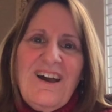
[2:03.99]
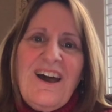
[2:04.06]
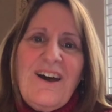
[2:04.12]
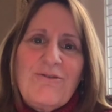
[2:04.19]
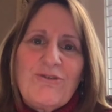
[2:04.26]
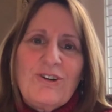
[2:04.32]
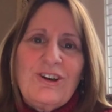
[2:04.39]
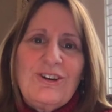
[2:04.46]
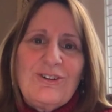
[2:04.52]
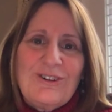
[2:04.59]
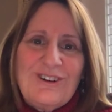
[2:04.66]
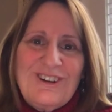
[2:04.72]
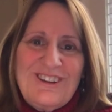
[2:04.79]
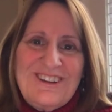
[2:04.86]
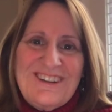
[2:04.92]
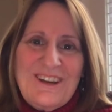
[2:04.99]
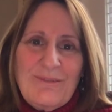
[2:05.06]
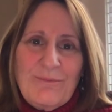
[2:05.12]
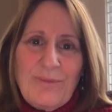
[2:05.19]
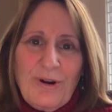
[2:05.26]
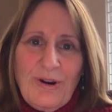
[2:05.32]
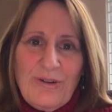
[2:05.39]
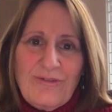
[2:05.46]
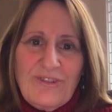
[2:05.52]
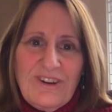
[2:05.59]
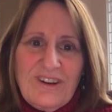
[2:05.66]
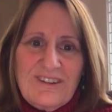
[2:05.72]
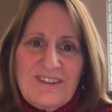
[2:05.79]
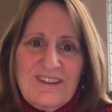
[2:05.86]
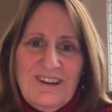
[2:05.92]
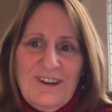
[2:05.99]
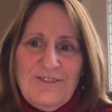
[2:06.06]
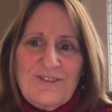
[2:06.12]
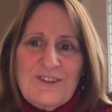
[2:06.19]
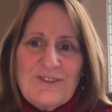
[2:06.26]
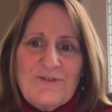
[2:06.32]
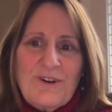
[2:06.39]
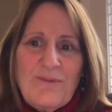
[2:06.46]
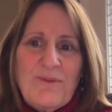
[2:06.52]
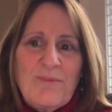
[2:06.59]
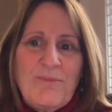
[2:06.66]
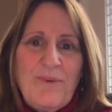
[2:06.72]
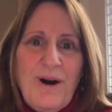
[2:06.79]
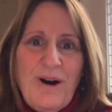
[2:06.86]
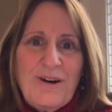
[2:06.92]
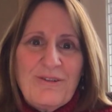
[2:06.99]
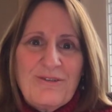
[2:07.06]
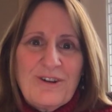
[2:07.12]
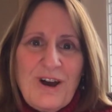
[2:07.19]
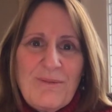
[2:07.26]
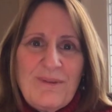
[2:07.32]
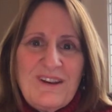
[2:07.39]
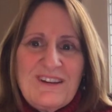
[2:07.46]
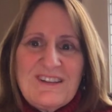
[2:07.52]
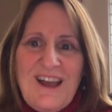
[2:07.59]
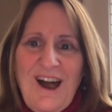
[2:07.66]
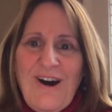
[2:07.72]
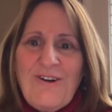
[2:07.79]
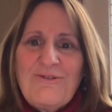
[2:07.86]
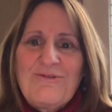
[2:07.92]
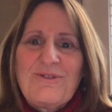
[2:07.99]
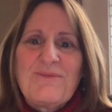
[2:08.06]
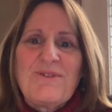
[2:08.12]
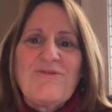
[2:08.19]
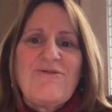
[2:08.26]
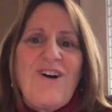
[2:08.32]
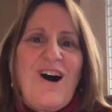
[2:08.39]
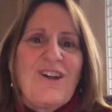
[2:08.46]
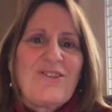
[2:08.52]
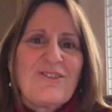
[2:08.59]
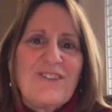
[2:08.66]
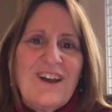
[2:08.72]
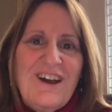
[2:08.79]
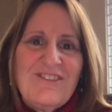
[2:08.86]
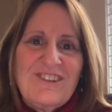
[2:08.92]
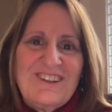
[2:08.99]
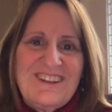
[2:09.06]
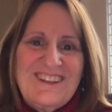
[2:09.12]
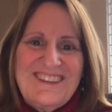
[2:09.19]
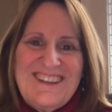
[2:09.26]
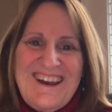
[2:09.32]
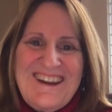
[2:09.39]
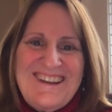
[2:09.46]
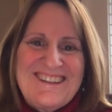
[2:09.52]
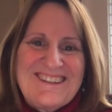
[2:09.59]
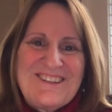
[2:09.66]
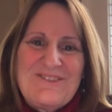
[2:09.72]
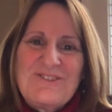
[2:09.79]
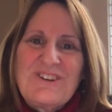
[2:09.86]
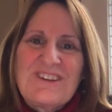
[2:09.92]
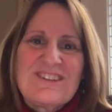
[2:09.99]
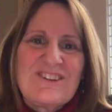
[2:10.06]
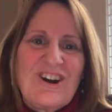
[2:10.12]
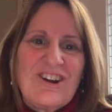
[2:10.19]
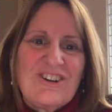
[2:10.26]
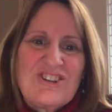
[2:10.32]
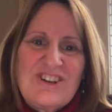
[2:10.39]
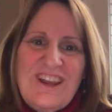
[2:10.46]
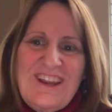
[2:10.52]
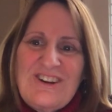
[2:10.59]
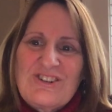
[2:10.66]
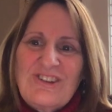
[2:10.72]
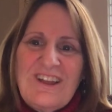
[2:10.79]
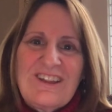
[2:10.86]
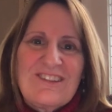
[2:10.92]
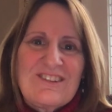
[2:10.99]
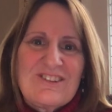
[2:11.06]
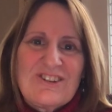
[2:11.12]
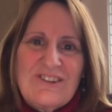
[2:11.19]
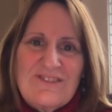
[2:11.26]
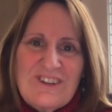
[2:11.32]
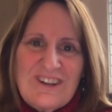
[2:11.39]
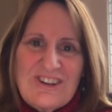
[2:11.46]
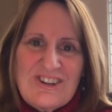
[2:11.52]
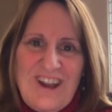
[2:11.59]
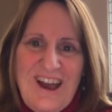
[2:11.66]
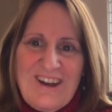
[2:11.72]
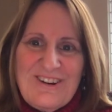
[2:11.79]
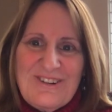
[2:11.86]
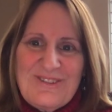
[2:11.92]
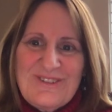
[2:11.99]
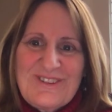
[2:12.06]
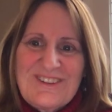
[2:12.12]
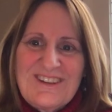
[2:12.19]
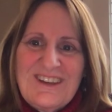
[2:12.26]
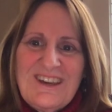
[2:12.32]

Every good and perfect gift is from above, coming down from the Father of the heavenly lights, who does not change like the shifting shadows.